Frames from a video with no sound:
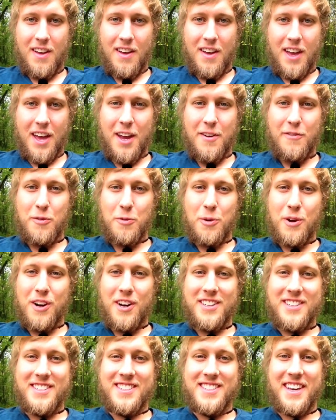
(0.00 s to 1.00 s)
Hey
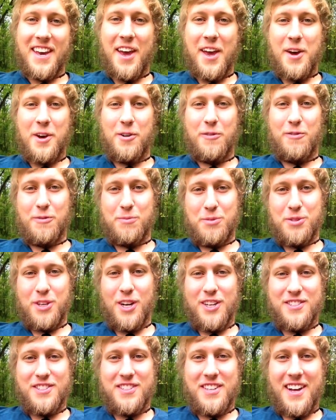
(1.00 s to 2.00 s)
everyone, it's Kale from
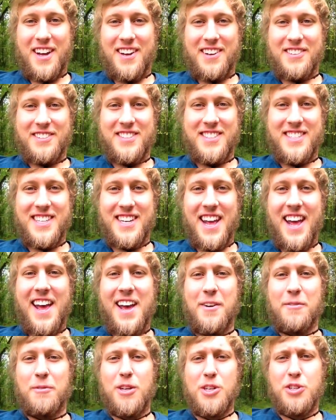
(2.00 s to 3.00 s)
Scud Style, and
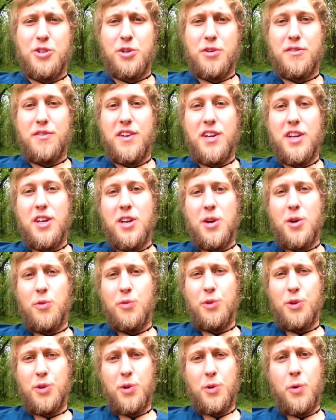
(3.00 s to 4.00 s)
today I want to shoot a video
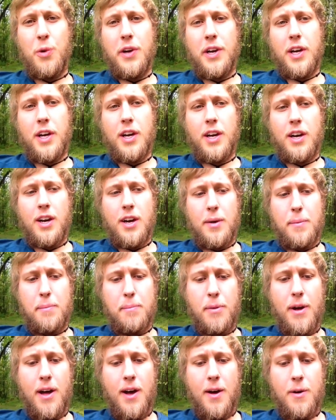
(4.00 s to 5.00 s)
real quick
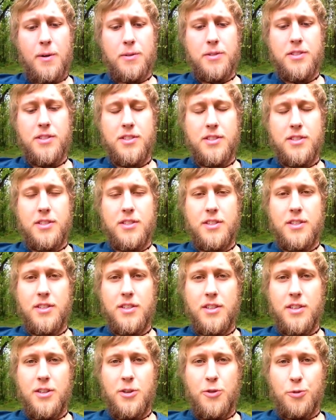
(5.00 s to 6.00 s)
about
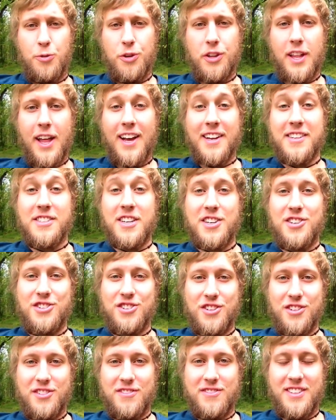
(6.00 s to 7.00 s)

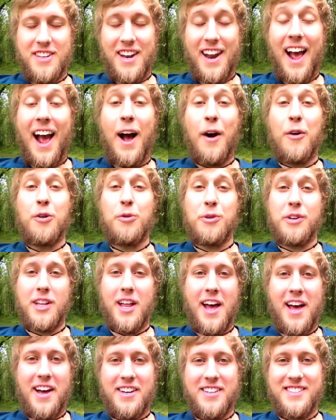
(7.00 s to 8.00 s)
relaxation and how to
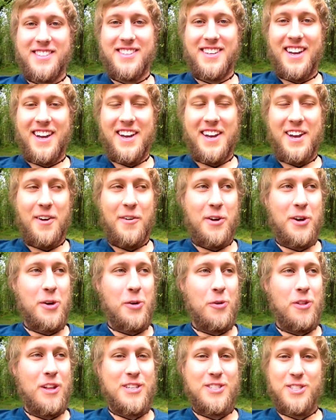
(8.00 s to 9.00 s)
relax. And now I
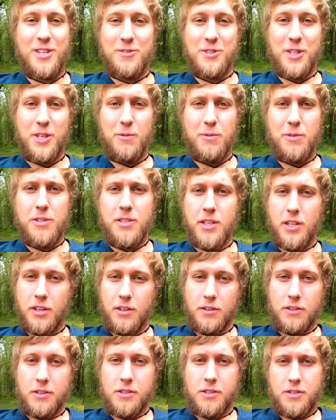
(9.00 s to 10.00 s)
know that sounds like a
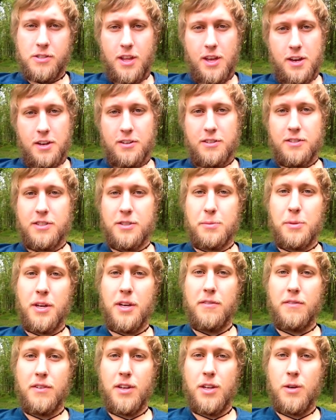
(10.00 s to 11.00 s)
ridiculous thing to
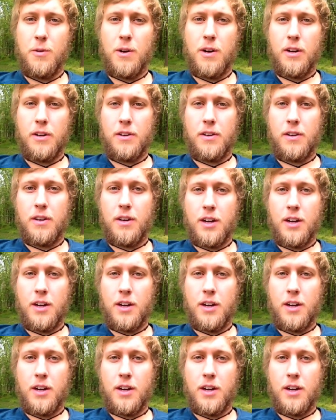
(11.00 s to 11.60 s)
make a video on,